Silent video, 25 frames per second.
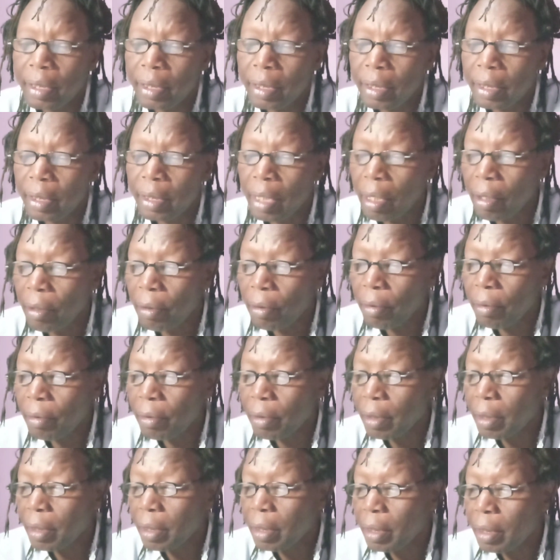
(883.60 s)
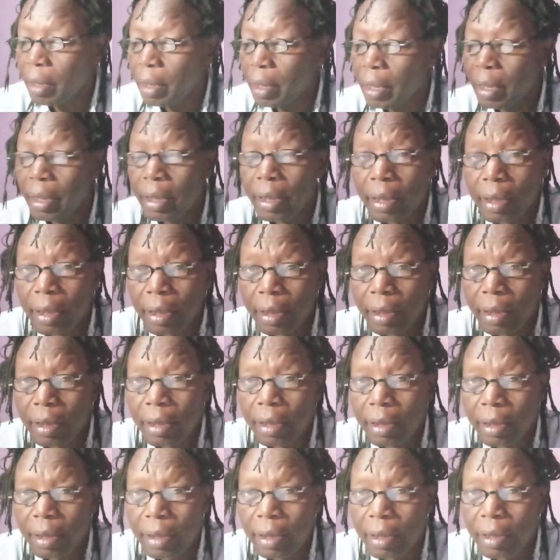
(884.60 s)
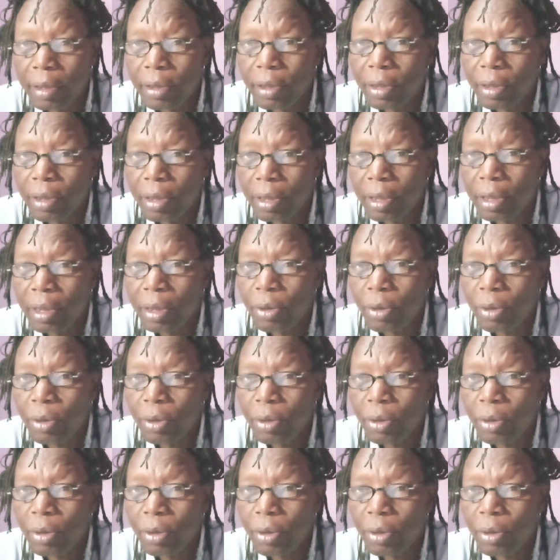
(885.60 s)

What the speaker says: Now, in this